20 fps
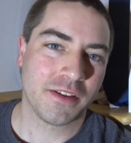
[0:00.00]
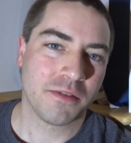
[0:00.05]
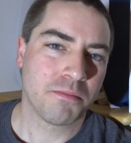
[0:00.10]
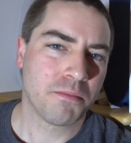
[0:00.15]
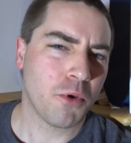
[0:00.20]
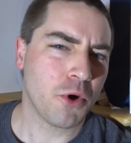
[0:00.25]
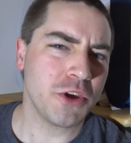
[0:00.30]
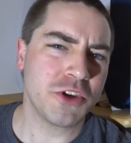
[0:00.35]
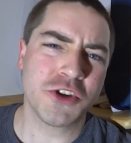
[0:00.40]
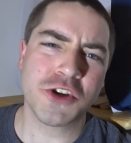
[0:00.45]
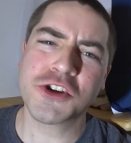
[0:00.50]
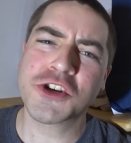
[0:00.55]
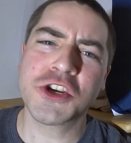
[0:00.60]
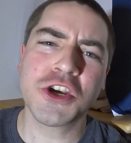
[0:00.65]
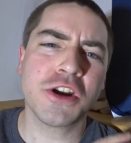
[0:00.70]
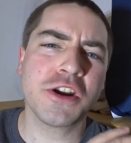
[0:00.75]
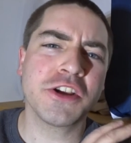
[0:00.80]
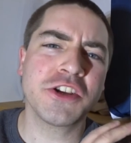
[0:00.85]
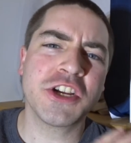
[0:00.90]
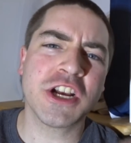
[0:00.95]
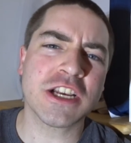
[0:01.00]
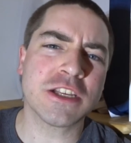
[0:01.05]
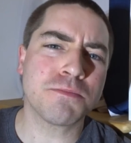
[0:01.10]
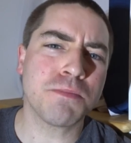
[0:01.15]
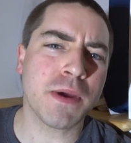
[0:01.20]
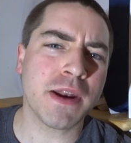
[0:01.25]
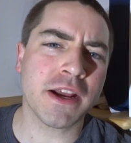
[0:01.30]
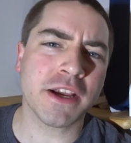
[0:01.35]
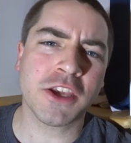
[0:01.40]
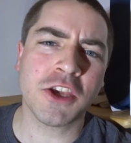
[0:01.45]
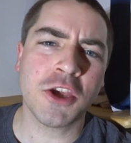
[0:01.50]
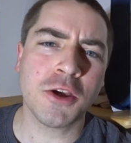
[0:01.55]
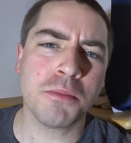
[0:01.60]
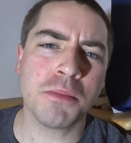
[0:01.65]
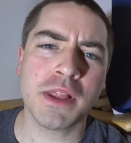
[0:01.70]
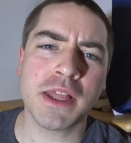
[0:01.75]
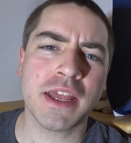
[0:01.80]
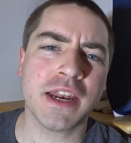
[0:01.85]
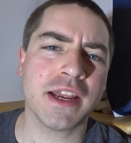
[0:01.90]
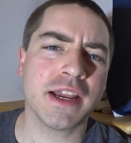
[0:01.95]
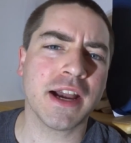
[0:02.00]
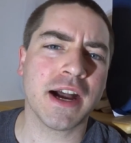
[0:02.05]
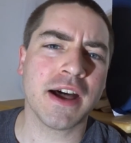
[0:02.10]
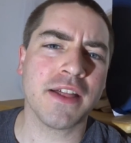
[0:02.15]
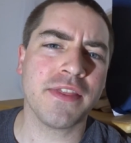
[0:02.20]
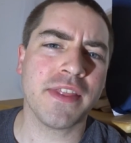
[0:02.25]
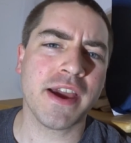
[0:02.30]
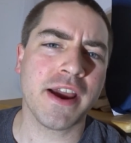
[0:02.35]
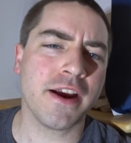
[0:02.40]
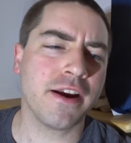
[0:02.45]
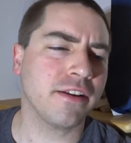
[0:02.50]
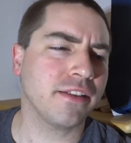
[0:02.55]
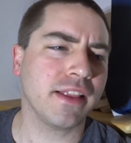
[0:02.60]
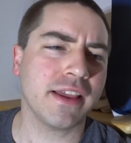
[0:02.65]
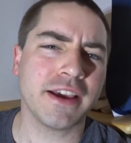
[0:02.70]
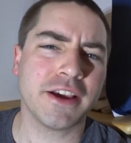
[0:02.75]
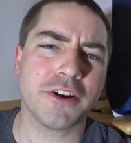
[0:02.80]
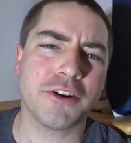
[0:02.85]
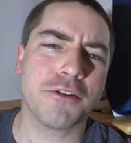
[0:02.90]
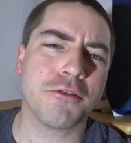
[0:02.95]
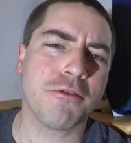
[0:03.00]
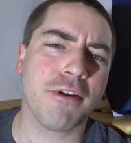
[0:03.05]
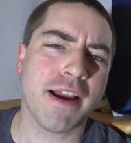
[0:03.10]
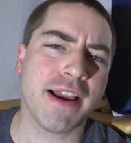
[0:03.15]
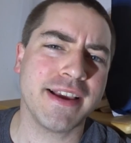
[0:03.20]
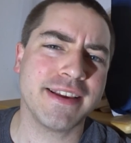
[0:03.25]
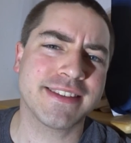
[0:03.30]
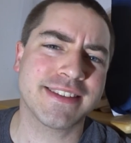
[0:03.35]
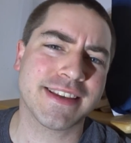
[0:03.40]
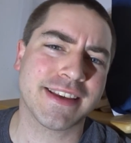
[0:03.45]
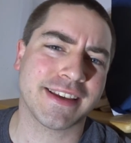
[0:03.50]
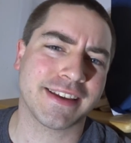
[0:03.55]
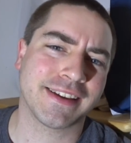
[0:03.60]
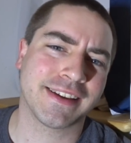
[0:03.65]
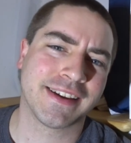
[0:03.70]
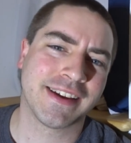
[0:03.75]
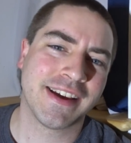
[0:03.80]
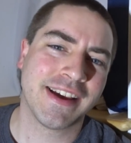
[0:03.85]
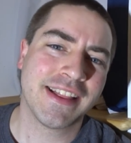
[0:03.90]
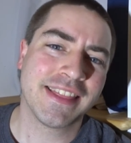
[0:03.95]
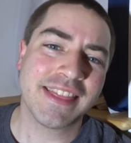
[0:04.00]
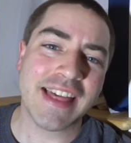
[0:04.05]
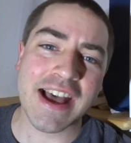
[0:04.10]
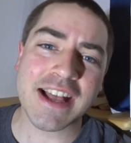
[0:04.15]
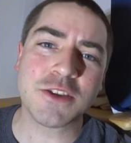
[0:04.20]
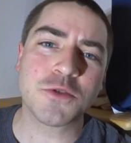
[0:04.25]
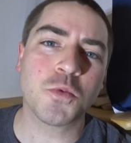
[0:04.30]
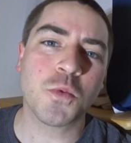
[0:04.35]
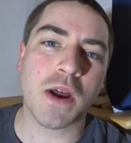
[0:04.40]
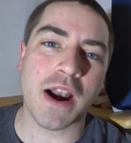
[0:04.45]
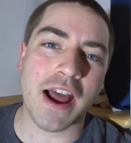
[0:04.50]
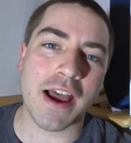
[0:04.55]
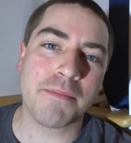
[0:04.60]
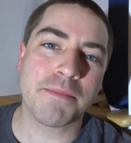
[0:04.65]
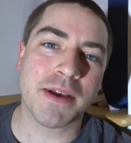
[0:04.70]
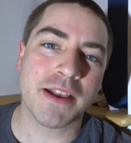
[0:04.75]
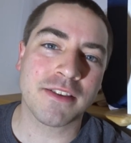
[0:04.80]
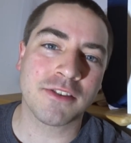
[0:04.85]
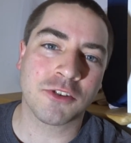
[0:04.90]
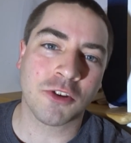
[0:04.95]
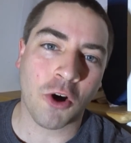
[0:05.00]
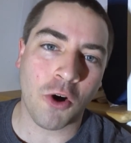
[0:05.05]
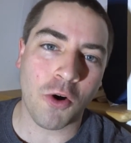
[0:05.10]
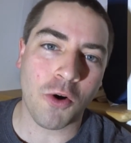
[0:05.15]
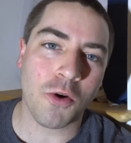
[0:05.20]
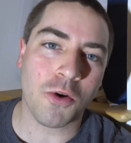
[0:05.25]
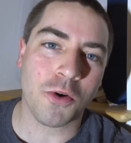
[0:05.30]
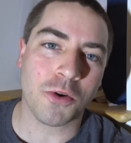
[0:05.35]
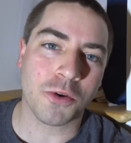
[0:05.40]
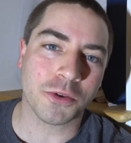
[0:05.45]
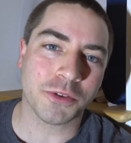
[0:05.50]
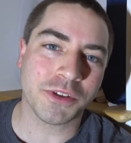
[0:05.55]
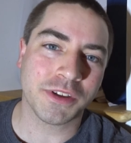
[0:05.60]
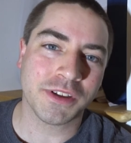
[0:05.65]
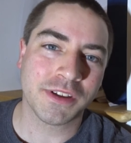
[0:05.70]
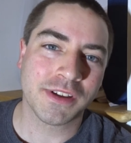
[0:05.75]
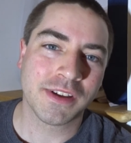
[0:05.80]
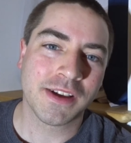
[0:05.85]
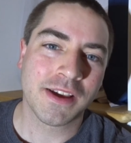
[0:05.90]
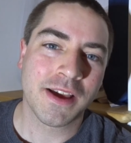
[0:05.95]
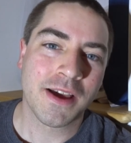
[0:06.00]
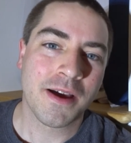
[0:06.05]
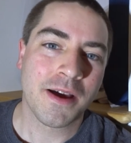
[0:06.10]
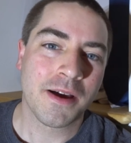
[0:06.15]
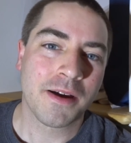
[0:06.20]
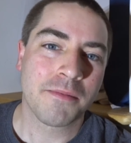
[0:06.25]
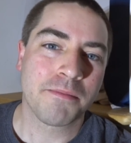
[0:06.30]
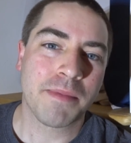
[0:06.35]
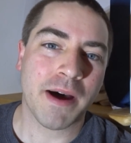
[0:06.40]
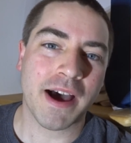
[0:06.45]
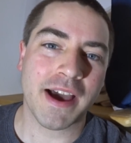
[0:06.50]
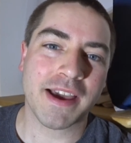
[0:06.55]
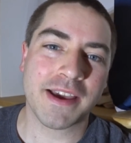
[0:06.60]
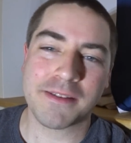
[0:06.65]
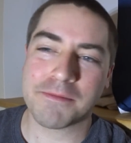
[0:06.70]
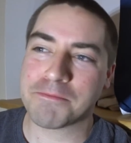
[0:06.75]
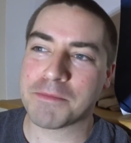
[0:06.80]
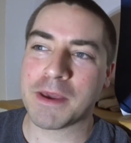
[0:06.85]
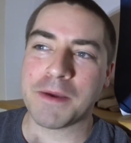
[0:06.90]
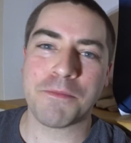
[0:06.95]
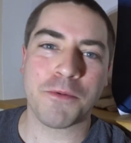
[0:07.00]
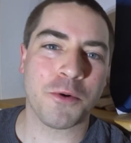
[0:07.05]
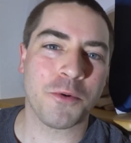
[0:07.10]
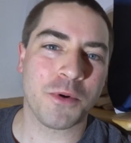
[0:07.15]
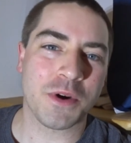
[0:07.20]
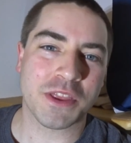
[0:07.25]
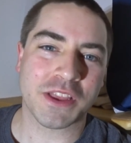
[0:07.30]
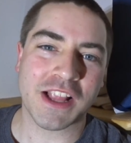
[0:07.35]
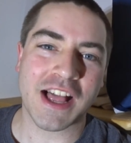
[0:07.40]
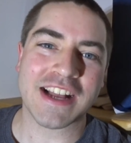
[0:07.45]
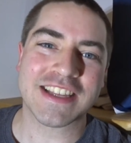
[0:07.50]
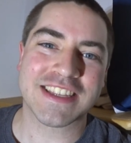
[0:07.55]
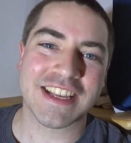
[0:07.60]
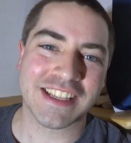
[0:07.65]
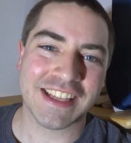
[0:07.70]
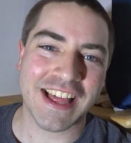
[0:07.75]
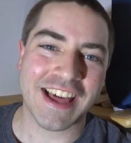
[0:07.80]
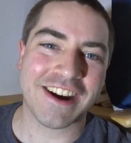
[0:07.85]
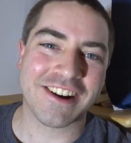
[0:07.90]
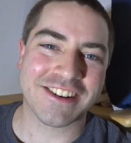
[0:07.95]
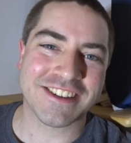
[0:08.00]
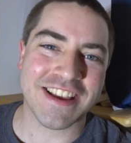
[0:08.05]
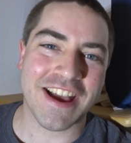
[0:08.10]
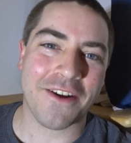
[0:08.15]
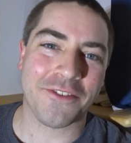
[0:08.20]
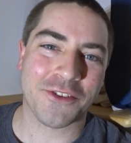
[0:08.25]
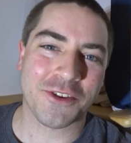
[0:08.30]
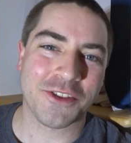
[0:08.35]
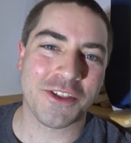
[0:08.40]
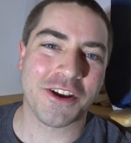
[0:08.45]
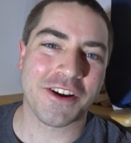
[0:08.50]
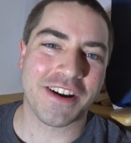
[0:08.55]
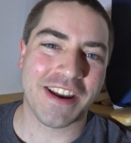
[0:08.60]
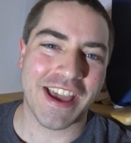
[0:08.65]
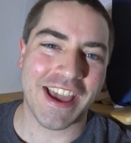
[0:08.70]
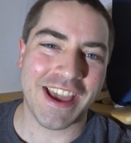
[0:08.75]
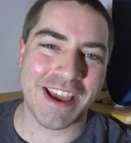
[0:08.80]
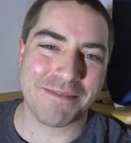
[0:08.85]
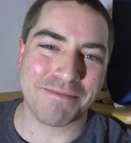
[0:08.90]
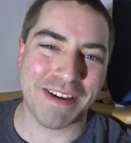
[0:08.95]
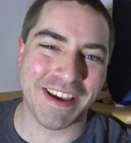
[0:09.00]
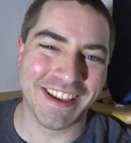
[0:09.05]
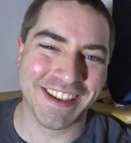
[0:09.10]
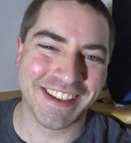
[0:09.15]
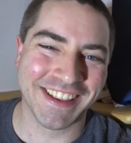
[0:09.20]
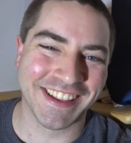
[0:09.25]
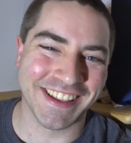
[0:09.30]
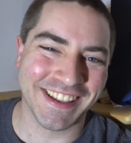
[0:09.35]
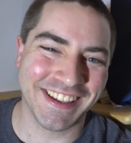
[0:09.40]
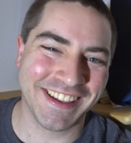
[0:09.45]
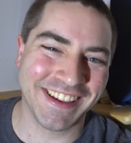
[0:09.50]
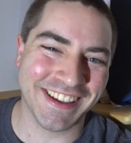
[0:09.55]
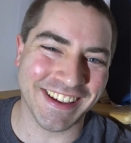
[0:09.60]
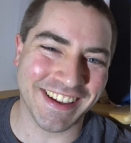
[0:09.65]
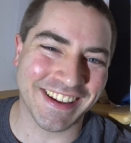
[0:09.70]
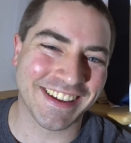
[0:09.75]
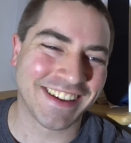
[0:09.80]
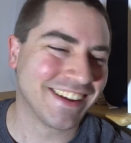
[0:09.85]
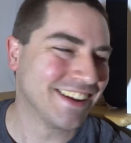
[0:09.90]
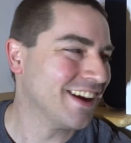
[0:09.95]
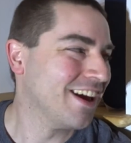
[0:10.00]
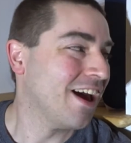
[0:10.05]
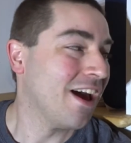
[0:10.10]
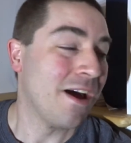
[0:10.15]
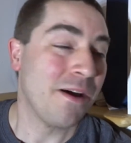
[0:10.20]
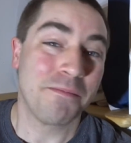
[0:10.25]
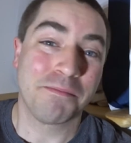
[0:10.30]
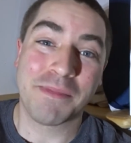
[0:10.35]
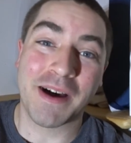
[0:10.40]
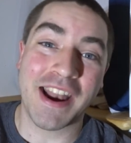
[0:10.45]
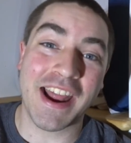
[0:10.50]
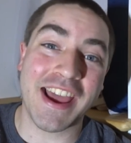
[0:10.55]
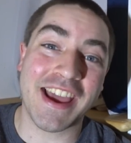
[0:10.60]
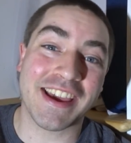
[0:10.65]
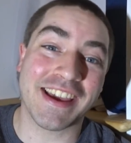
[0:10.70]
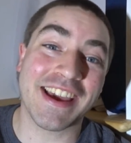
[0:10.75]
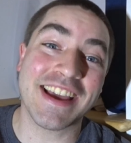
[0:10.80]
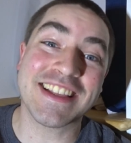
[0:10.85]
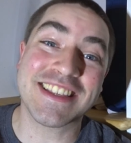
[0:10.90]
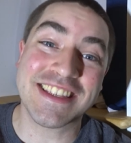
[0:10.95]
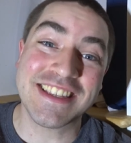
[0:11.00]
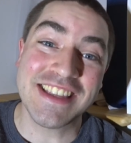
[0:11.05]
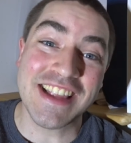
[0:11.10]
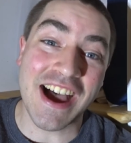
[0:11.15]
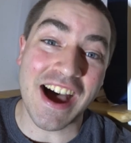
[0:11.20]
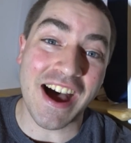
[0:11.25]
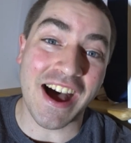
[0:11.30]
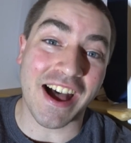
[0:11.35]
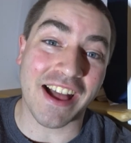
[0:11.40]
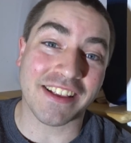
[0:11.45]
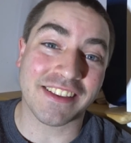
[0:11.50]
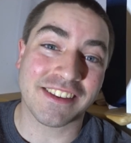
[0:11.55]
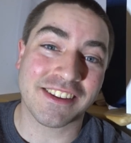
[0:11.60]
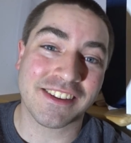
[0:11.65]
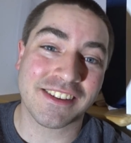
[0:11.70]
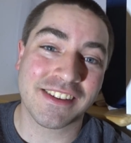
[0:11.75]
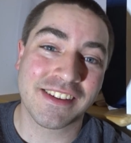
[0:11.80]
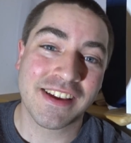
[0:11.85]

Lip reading: Moisture should have just been accumulating on there like crazy. That's what I've been told by people with lots of letters after their name. But hey, it's not.